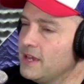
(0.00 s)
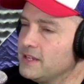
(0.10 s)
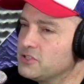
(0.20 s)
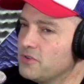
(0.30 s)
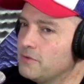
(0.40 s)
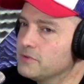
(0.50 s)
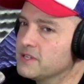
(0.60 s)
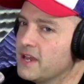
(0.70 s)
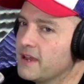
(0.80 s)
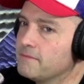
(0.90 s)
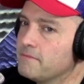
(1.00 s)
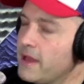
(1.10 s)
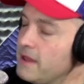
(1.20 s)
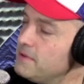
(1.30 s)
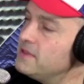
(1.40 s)
And so I was like,
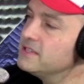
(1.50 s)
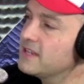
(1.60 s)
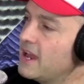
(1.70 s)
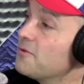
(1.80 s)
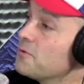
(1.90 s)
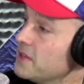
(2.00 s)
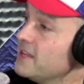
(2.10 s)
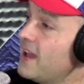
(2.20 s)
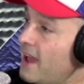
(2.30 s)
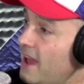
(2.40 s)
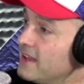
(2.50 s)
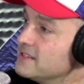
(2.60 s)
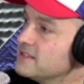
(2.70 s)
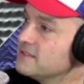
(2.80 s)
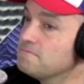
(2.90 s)
maybe this guy really
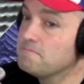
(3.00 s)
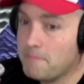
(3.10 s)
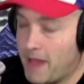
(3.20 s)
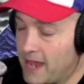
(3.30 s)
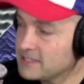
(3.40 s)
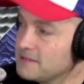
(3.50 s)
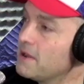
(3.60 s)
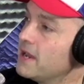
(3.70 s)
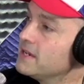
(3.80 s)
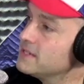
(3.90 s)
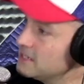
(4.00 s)
has maximized